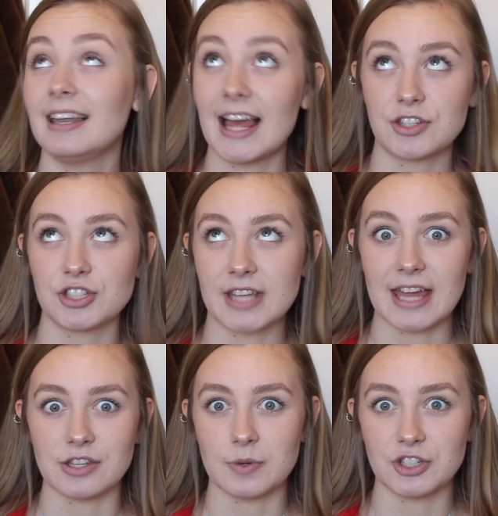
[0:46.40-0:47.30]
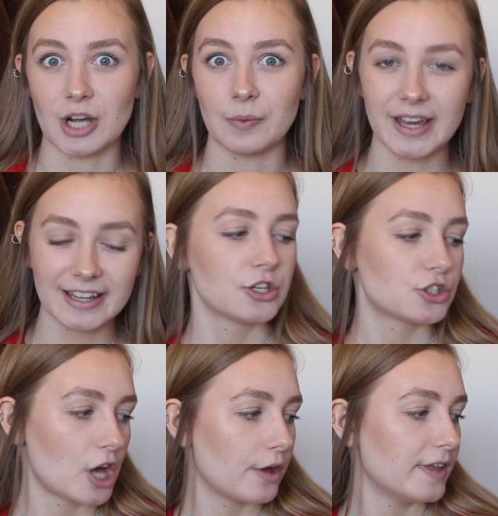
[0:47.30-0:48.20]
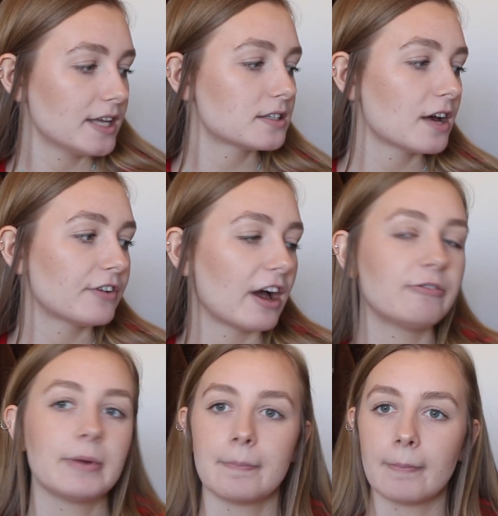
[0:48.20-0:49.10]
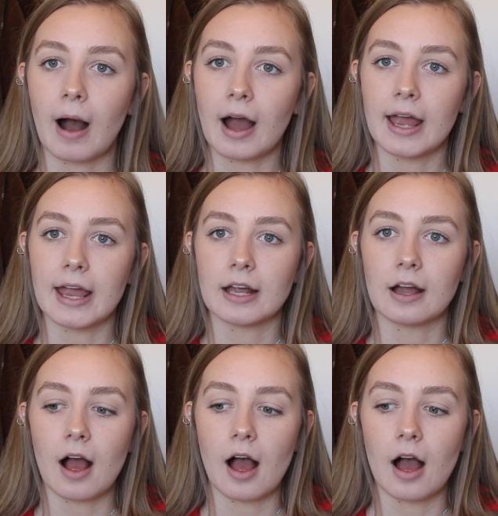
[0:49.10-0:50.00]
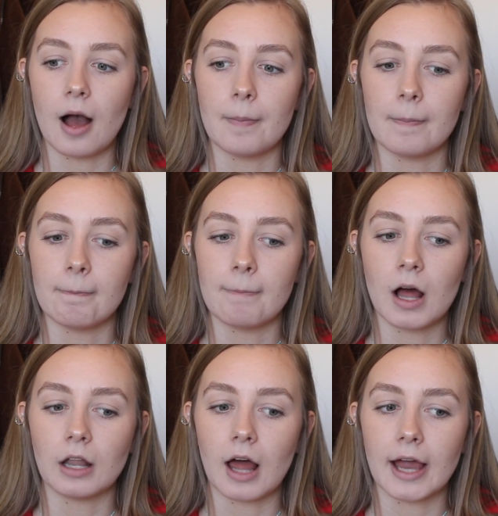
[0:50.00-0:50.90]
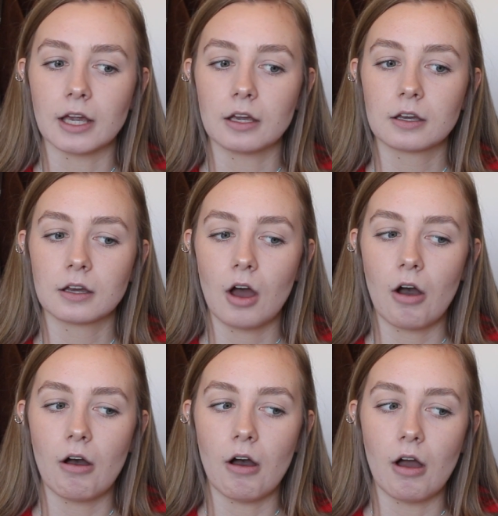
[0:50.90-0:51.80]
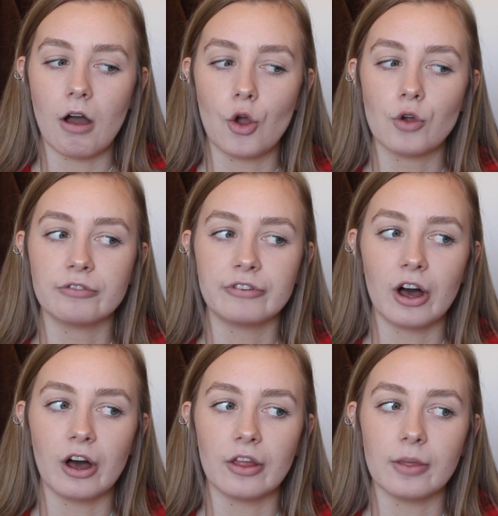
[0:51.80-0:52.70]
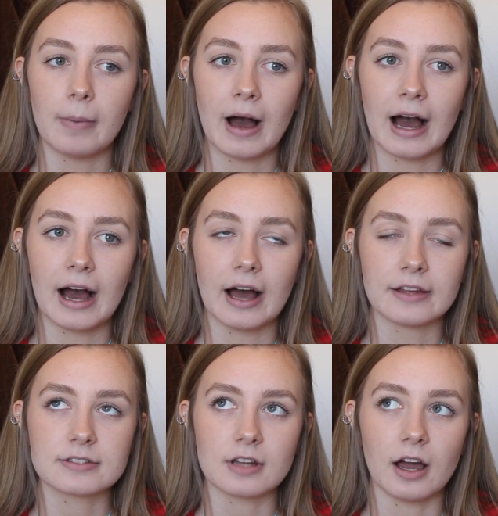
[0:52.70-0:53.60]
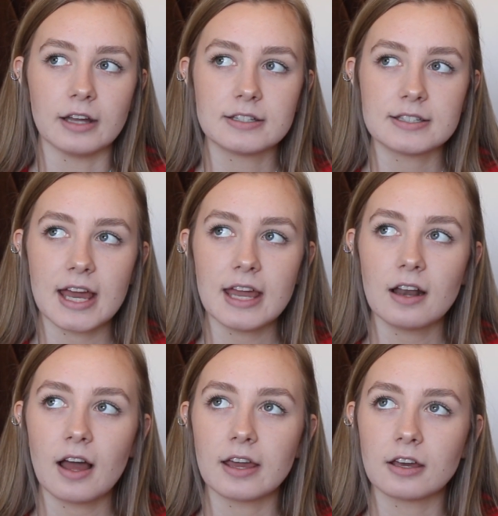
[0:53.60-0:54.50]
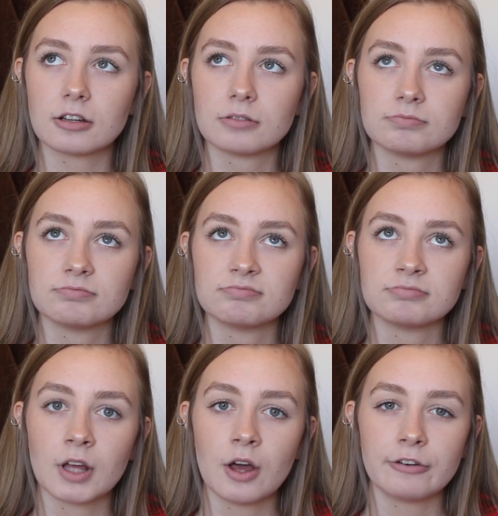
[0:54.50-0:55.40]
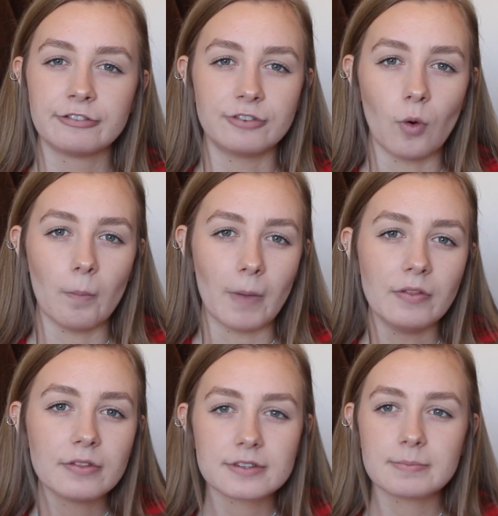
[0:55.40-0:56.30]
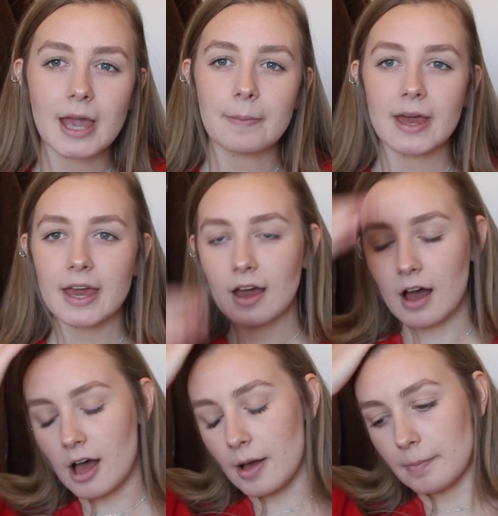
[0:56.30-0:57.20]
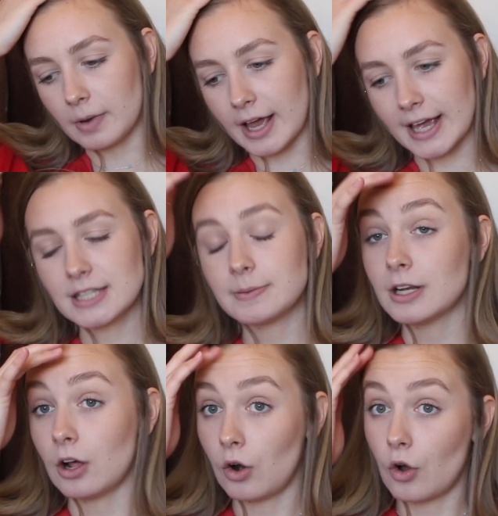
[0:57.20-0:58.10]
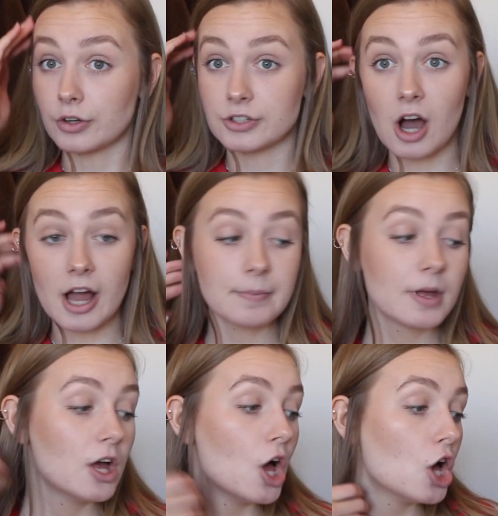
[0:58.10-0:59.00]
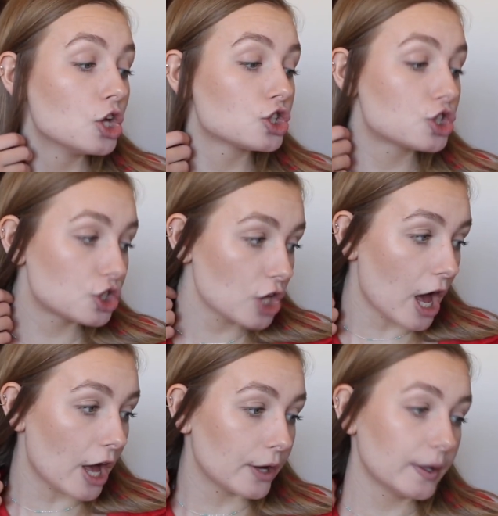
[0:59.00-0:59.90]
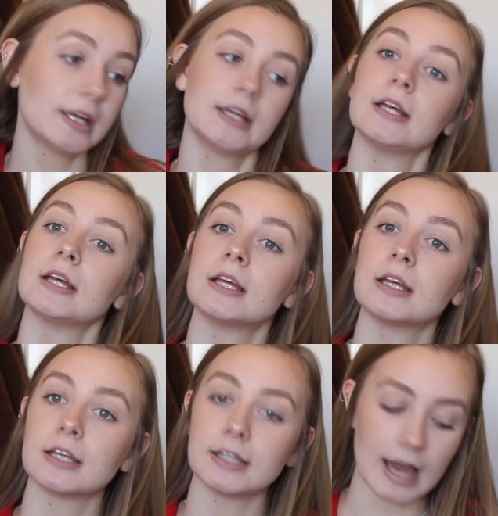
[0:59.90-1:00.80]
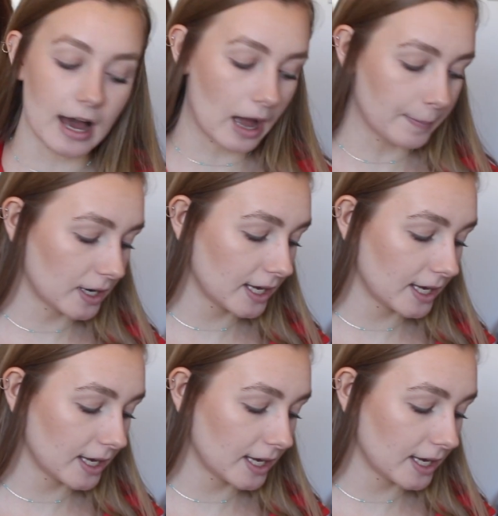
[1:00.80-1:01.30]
let's just get into it, shall we? So this stuff I've been buying like over the past, I'd say like 4 months maybe, like it's been a long time. So yeah, I'm